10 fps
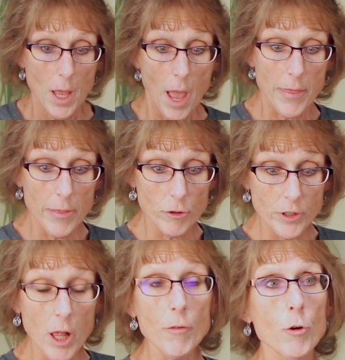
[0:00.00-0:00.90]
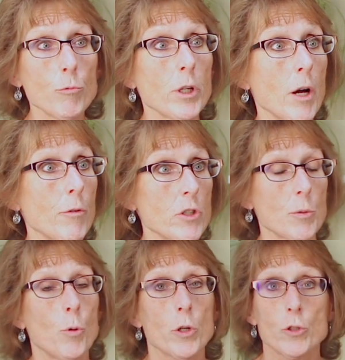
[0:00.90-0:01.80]
And then there's telephone recovery
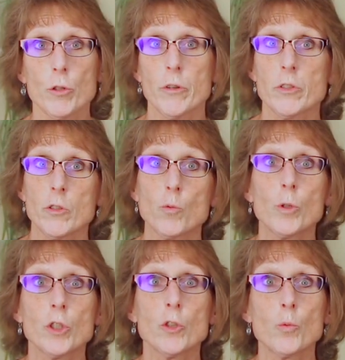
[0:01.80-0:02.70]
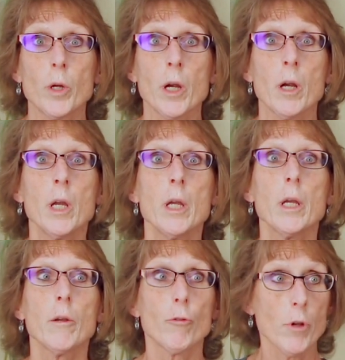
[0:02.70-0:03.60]
support services, which is where
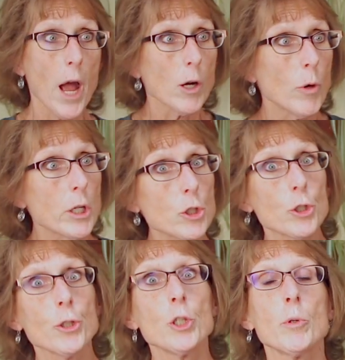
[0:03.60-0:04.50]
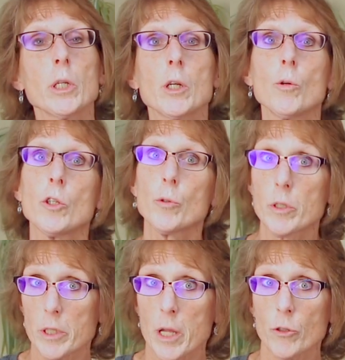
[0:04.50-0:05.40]
if you're not quite sure you want to go into a
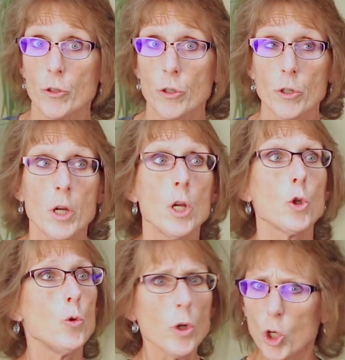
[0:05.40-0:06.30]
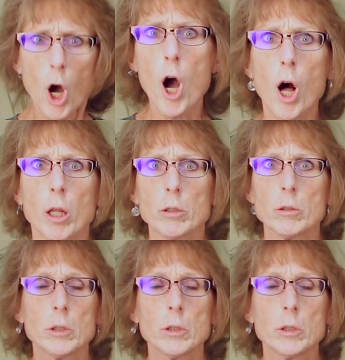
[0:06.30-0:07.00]
center, you can call.